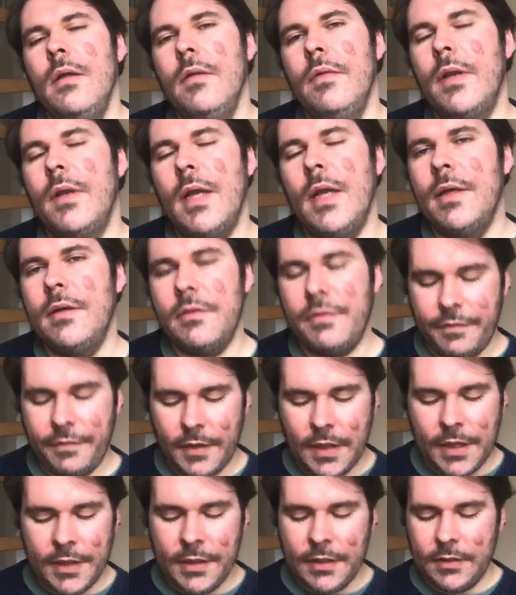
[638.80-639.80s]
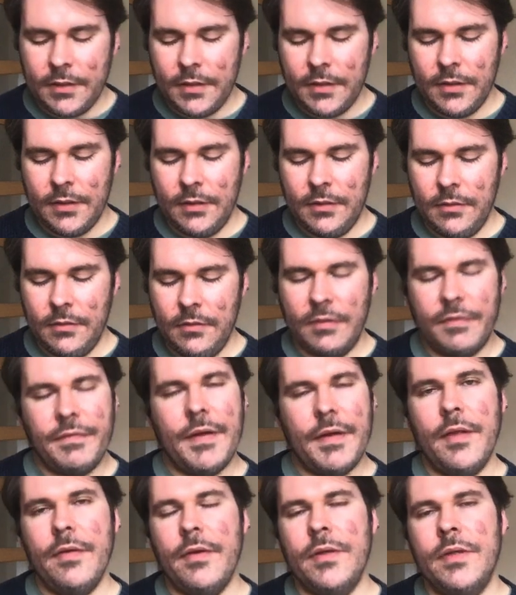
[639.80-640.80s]
The land of flight,
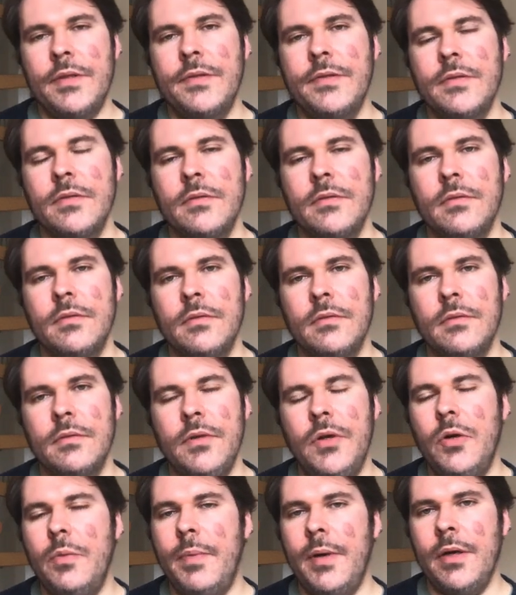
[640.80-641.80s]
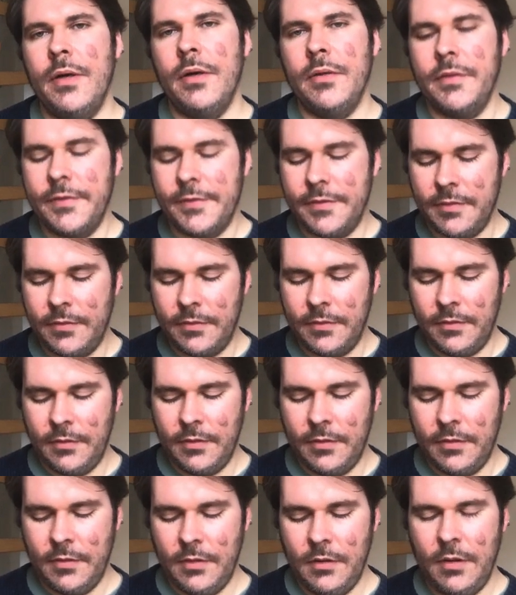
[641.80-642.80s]
feathers, no birds.
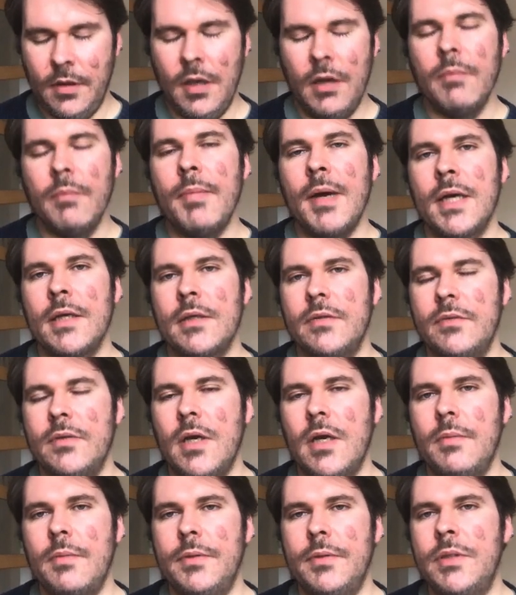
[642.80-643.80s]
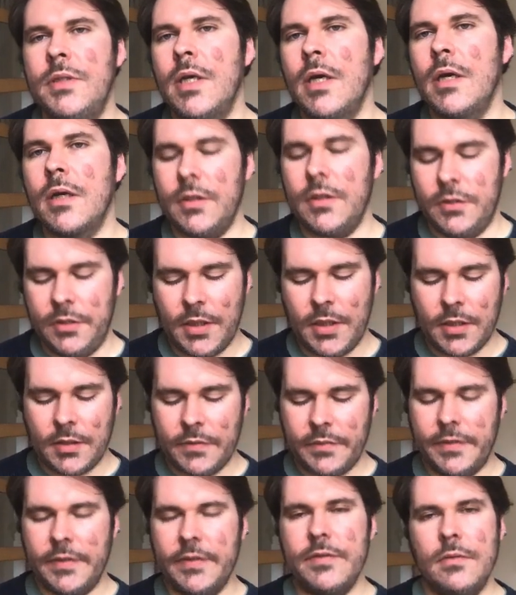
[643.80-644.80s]
Backstop Chuck
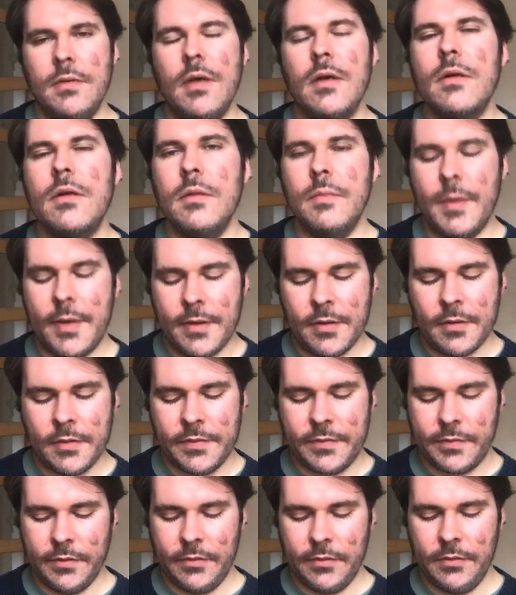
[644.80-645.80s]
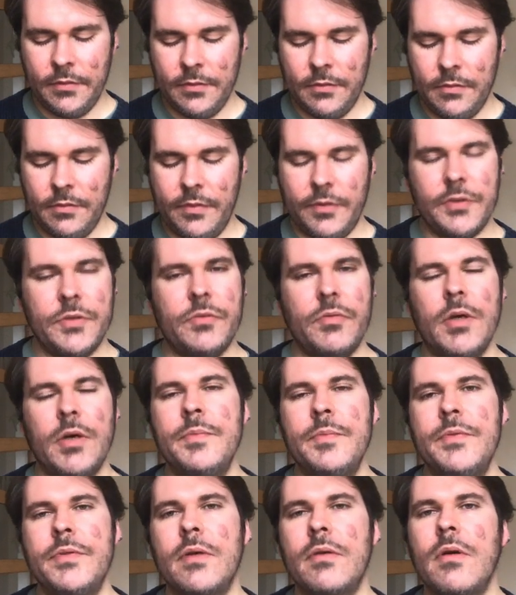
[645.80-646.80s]
chucks his knuckleballs the
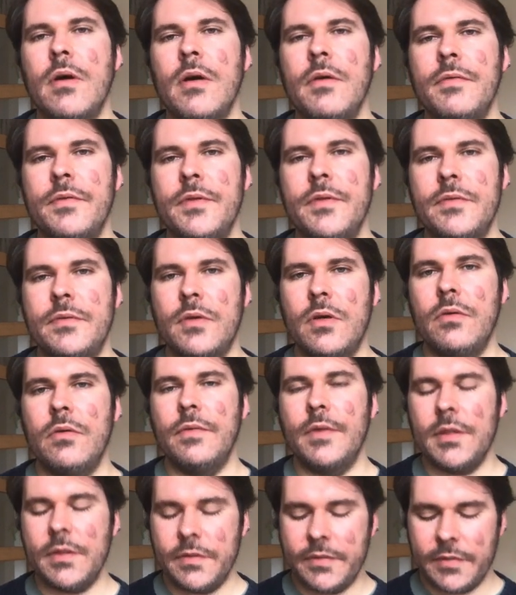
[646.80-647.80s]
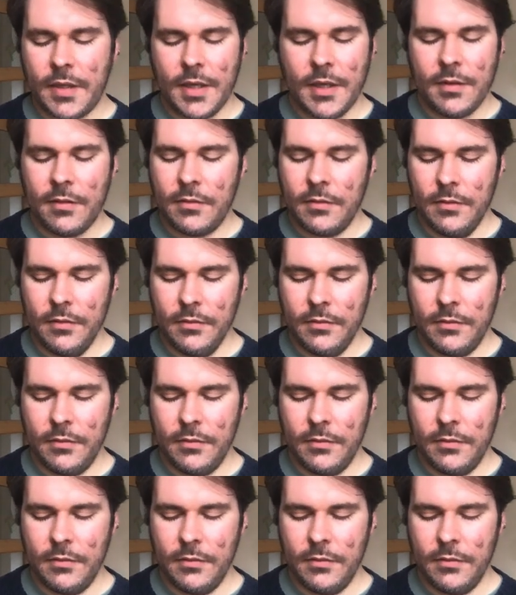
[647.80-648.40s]
shrubs are off the Scoville scale.